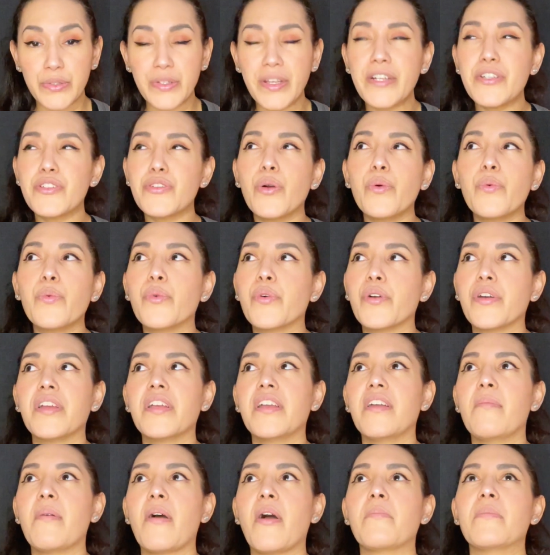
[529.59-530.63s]
Like, don't worry
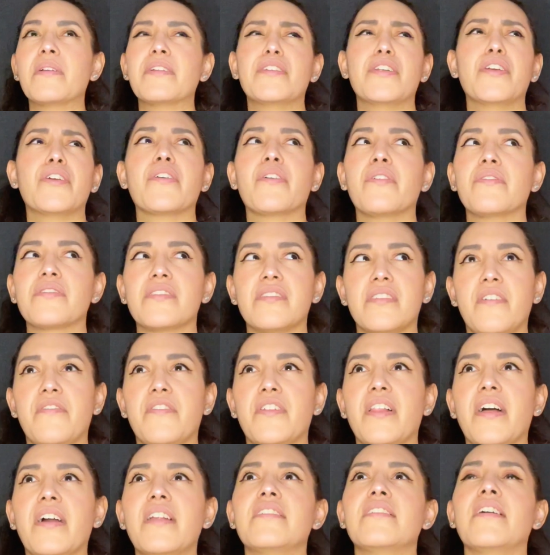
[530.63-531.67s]
about material stuff. A
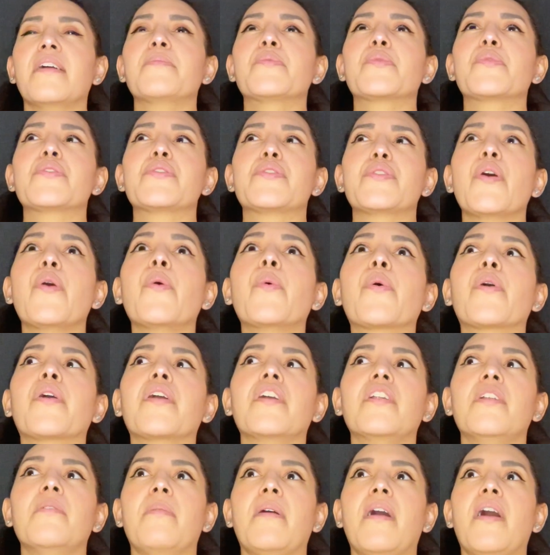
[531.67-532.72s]
lot of times we're so
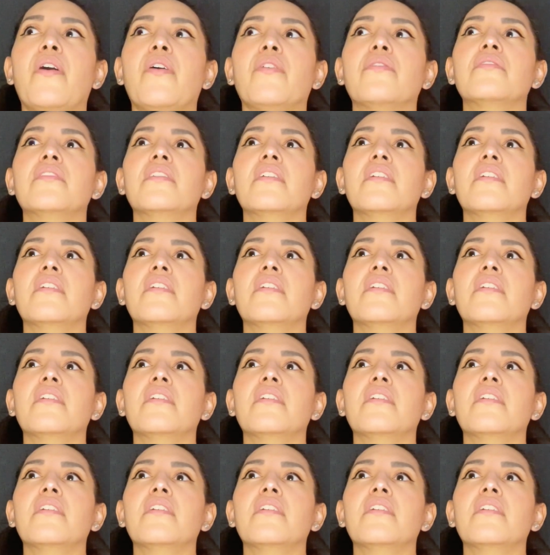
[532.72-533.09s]
worried about